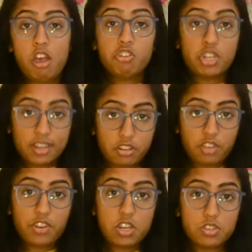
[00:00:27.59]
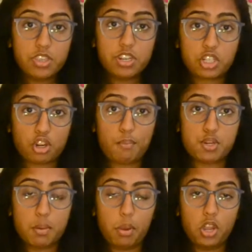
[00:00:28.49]
check out the videos in the
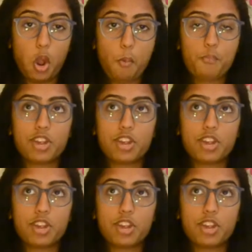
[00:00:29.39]
description below.